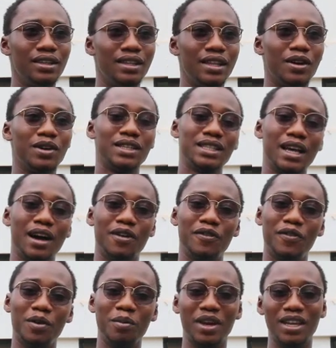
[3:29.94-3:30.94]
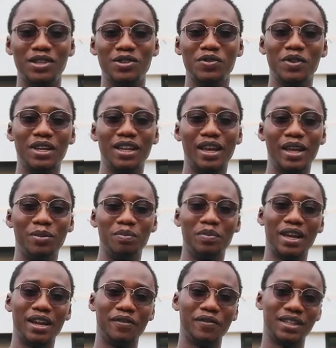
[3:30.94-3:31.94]
was how for me it
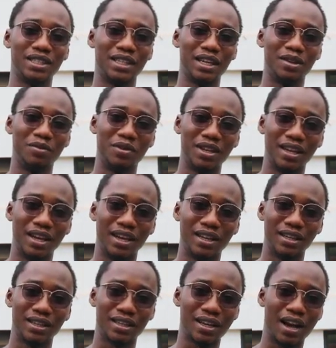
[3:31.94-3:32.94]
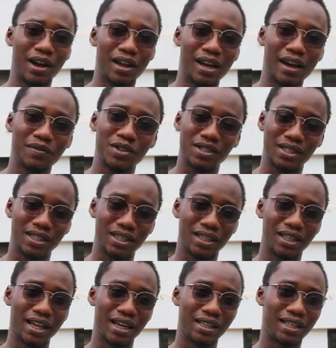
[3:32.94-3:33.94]
benefited me. And I'd love to see
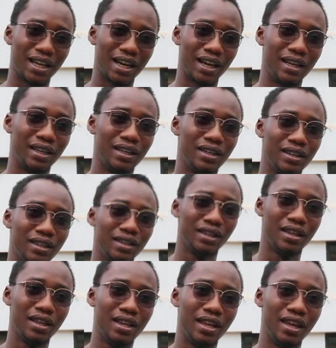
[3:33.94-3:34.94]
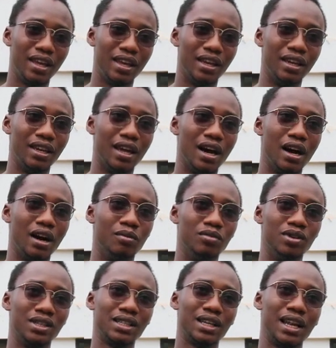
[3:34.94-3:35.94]
that done in
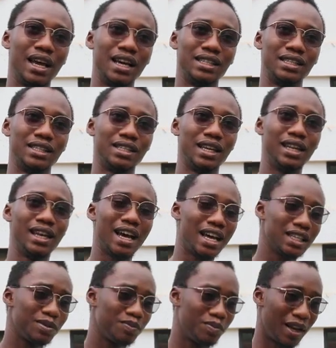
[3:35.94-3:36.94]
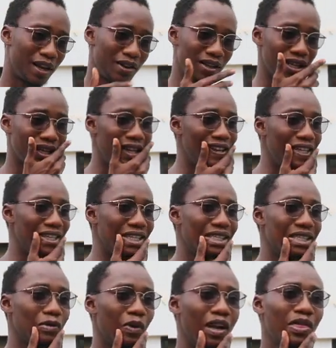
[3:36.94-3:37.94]
most classes. And last but not the
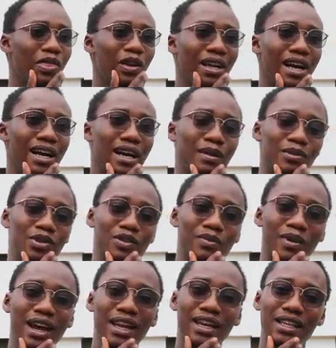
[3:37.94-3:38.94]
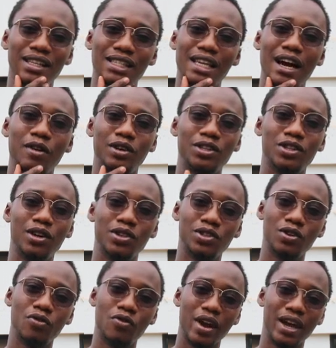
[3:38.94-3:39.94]
least, one thought that comes to mind is how it
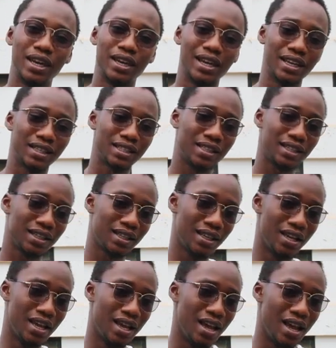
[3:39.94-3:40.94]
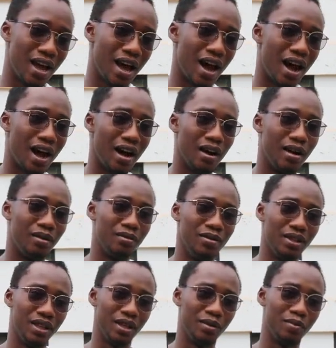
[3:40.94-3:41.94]
also renders
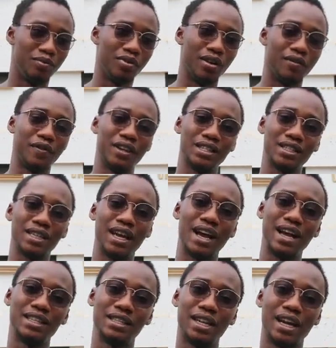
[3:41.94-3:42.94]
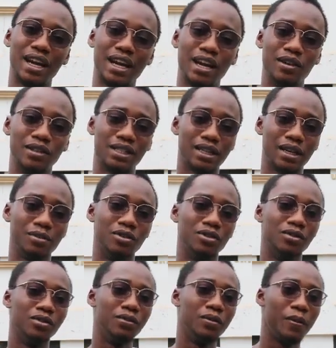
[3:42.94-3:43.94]
the professor as an accountable.